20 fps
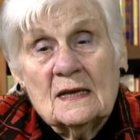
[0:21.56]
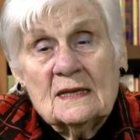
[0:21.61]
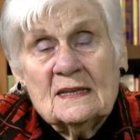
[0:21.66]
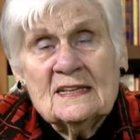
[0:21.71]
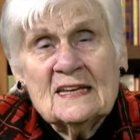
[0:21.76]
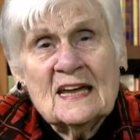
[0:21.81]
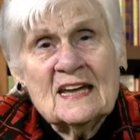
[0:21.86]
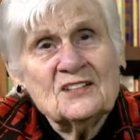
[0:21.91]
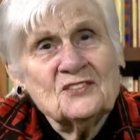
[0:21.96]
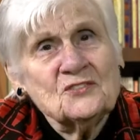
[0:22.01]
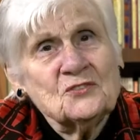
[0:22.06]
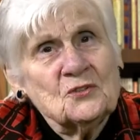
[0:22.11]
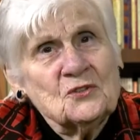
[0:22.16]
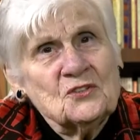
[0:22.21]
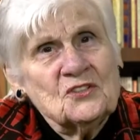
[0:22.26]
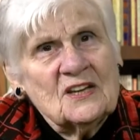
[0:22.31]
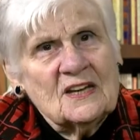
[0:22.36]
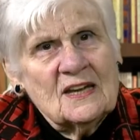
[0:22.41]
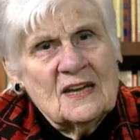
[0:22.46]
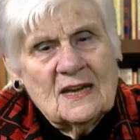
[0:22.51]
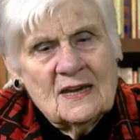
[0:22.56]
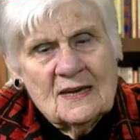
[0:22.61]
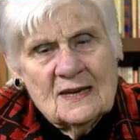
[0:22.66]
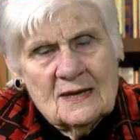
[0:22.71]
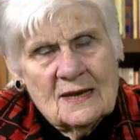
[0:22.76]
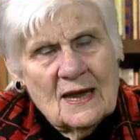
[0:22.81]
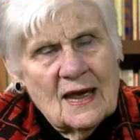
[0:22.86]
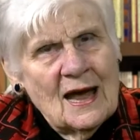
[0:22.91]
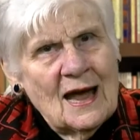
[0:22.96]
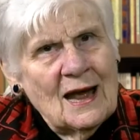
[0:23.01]
Yesterday,
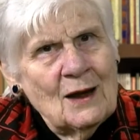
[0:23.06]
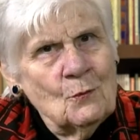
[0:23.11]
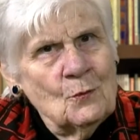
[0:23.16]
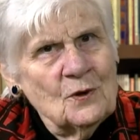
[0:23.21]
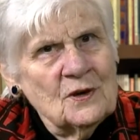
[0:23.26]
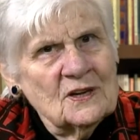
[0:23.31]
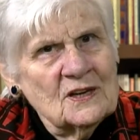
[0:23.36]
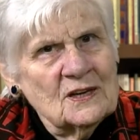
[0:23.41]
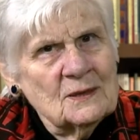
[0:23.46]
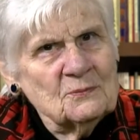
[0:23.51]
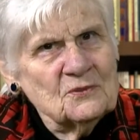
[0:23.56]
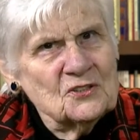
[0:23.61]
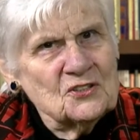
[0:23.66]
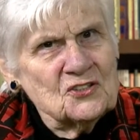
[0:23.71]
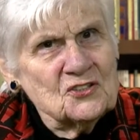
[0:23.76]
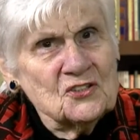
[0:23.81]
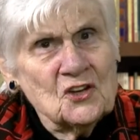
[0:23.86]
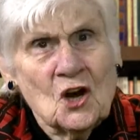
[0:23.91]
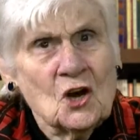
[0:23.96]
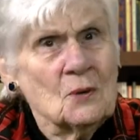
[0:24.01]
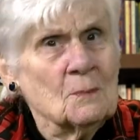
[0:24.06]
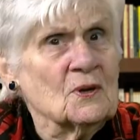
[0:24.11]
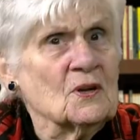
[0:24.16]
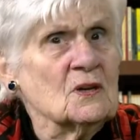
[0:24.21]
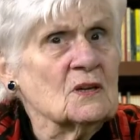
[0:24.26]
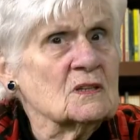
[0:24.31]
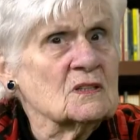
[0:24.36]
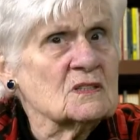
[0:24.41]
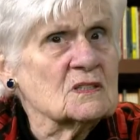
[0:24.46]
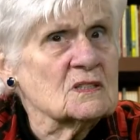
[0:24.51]
I went up to
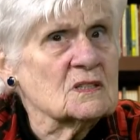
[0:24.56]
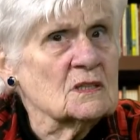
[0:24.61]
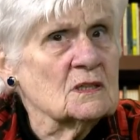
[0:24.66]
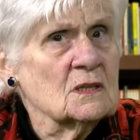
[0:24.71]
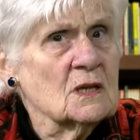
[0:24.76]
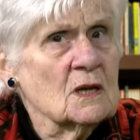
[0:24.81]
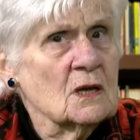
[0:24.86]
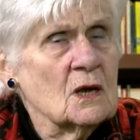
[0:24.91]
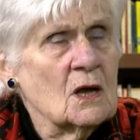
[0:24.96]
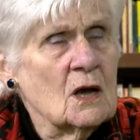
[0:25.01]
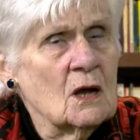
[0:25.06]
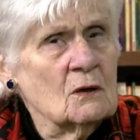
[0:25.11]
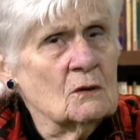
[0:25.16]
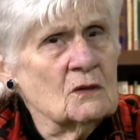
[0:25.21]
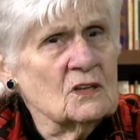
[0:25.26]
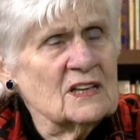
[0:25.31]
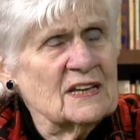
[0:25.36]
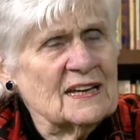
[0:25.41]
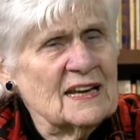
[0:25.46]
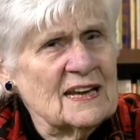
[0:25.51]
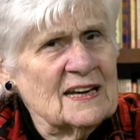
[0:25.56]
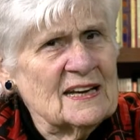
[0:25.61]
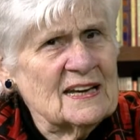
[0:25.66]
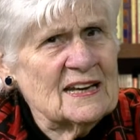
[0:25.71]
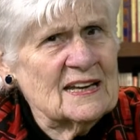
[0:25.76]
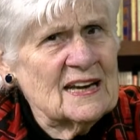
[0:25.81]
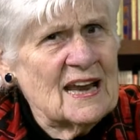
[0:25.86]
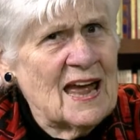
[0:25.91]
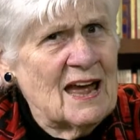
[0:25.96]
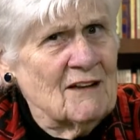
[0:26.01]
Starbucks on
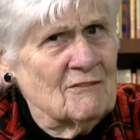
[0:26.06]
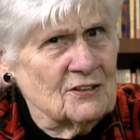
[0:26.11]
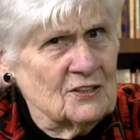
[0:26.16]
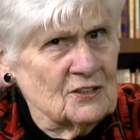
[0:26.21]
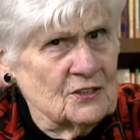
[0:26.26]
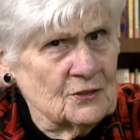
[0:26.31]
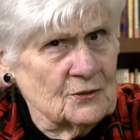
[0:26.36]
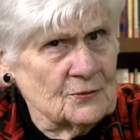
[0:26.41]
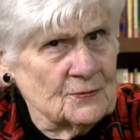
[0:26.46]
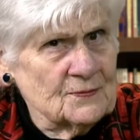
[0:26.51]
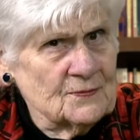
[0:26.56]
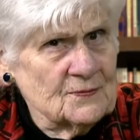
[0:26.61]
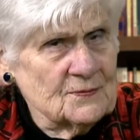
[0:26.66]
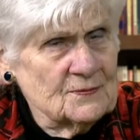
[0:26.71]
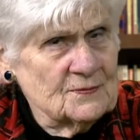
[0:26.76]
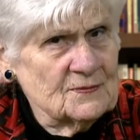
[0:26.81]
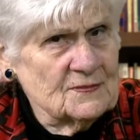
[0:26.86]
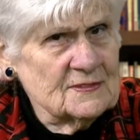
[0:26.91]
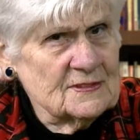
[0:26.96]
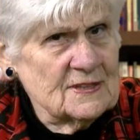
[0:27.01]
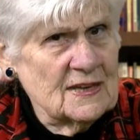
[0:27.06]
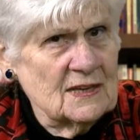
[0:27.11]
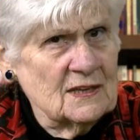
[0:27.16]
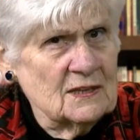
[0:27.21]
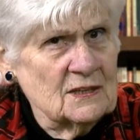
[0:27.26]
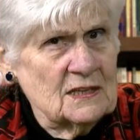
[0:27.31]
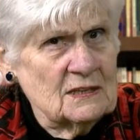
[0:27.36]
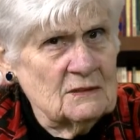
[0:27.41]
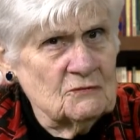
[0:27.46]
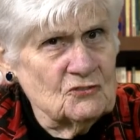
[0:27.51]
Connecticut Avenue down
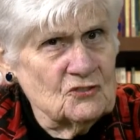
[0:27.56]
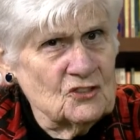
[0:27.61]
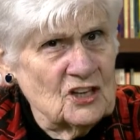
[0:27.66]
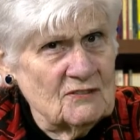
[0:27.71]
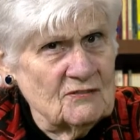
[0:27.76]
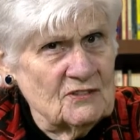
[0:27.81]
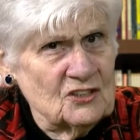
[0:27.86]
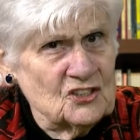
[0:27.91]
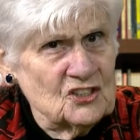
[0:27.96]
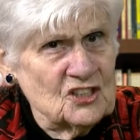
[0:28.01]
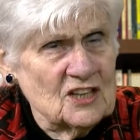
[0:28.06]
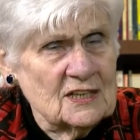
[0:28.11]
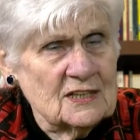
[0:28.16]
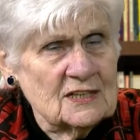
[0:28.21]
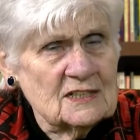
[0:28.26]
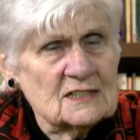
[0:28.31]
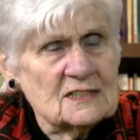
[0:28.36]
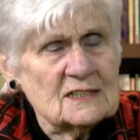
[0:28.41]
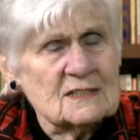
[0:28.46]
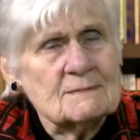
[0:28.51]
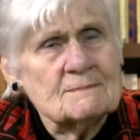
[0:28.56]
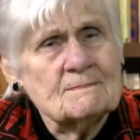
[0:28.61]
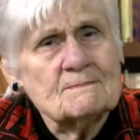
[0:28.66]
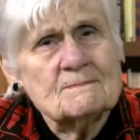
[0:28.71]
in Chevy Chase.